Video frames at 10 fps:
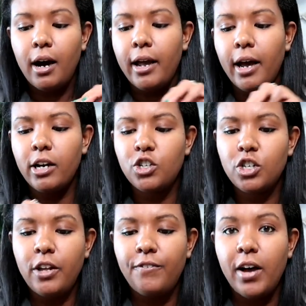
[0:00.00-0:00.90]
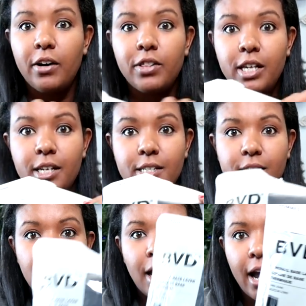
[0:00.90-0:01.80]
I actually found these
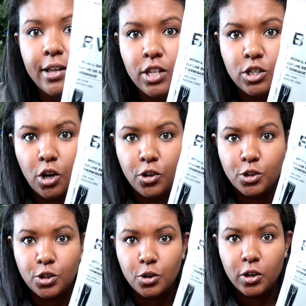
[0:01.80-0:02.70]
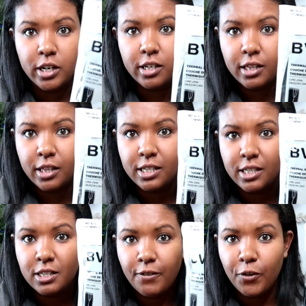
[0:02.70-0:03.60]
at the dollar store. This
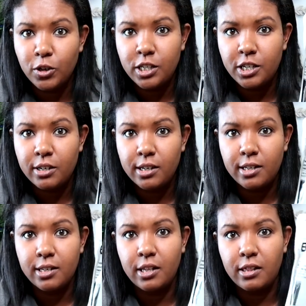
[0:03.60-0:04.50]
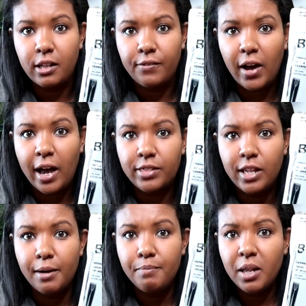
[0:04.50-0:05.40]
is the first year I think that they've had
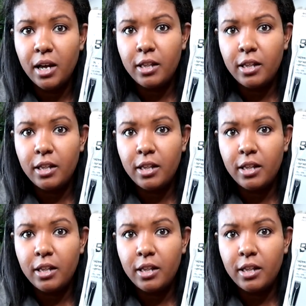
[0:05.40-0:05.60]
them.